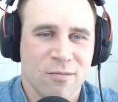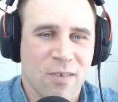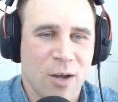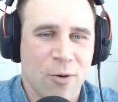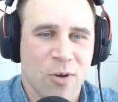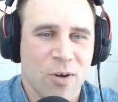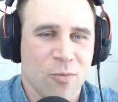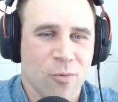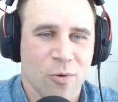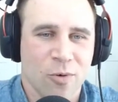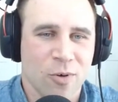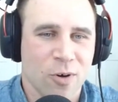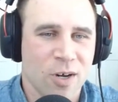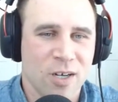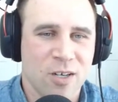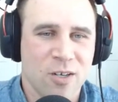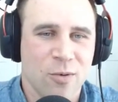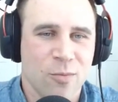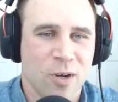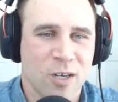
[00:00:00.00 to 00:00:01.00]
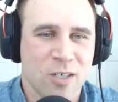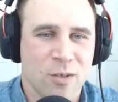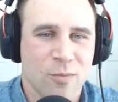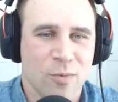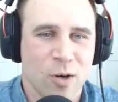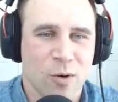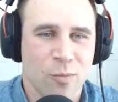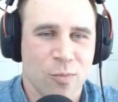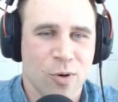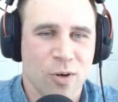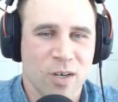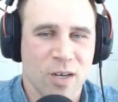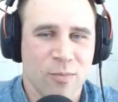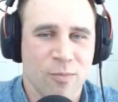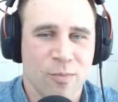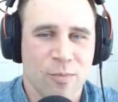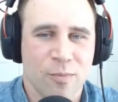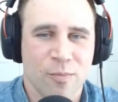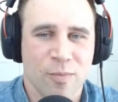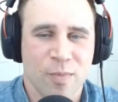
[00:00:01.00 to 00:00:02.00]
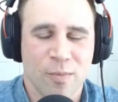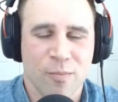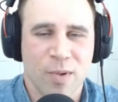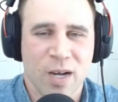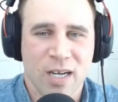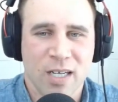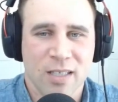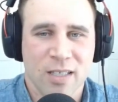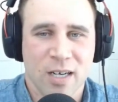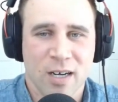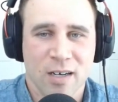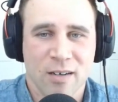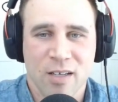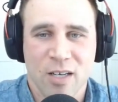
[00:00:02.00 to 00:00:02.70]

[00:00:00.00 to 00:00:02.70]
I wouldn't worry too much about putting in bucket there.